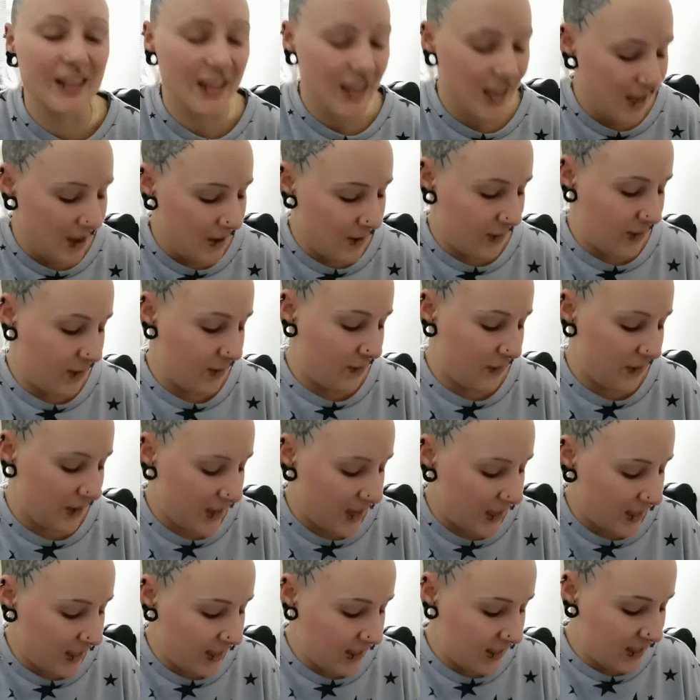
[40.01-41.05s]
the
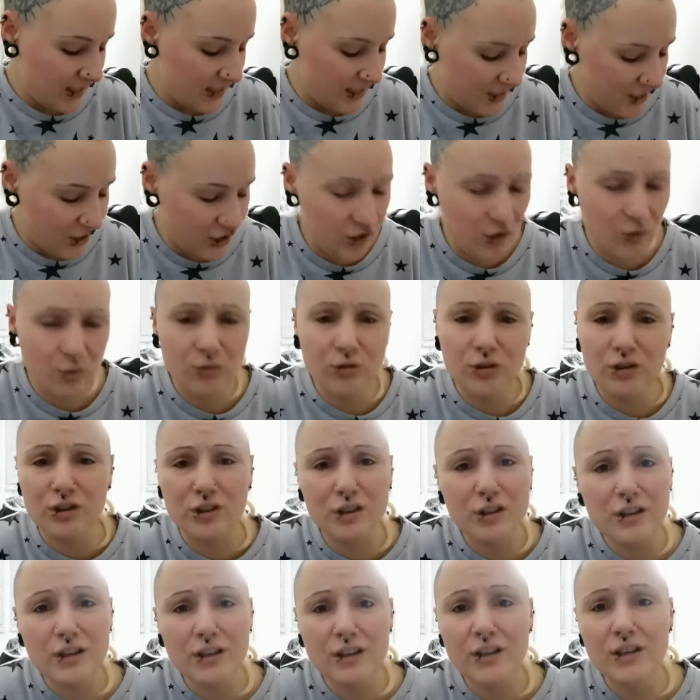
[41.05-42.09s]
feeling is so
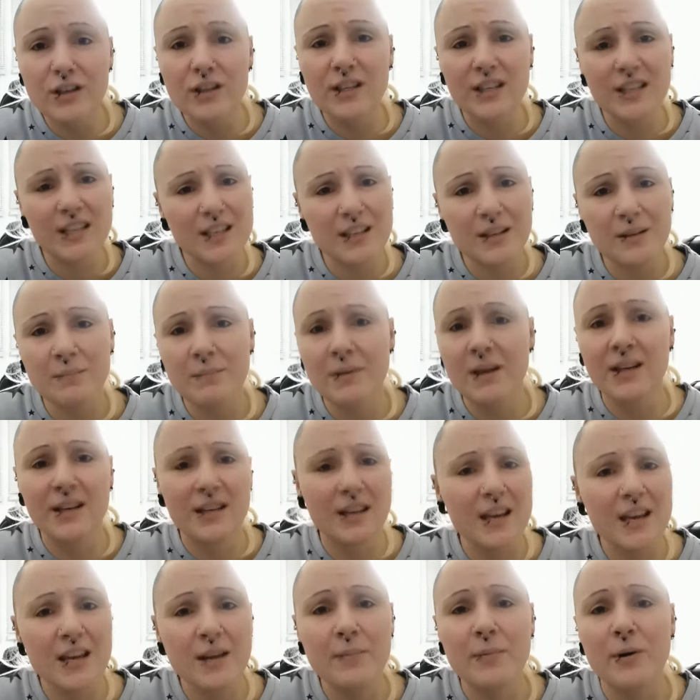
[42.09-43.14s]
good in my
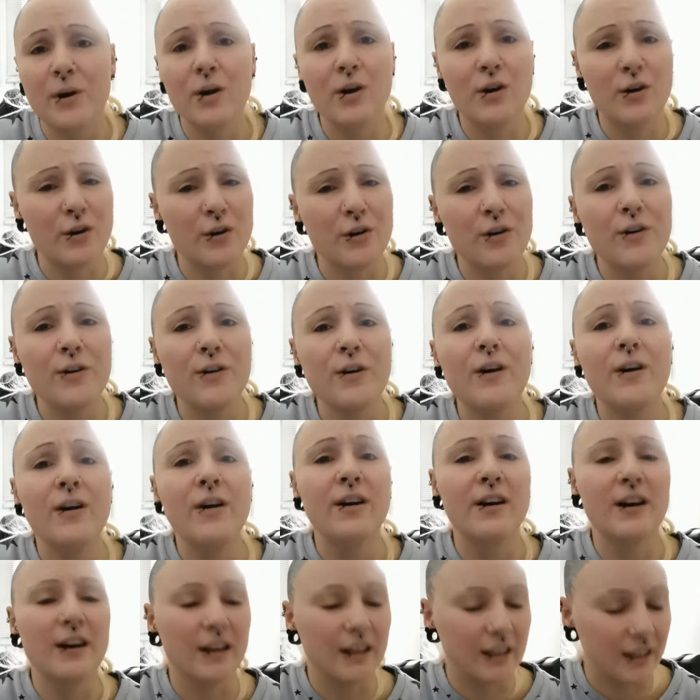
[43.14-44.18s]

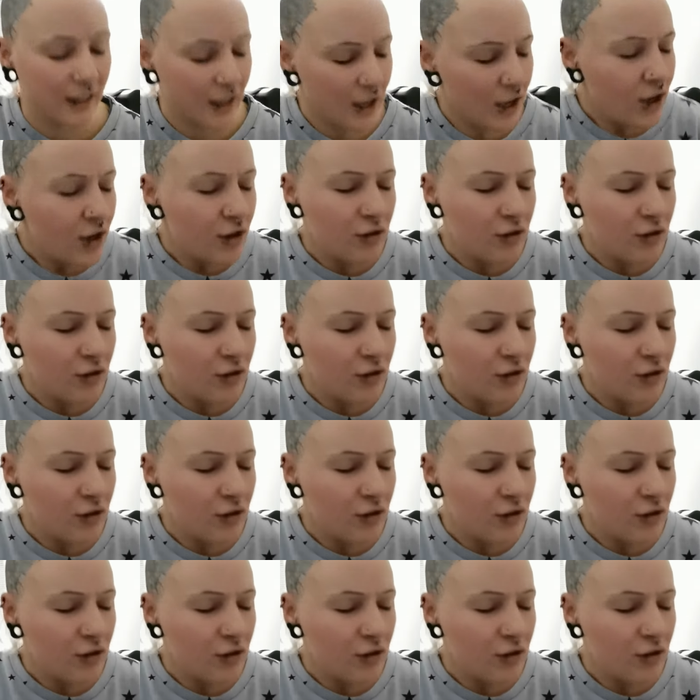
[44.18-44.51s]
neighborhood.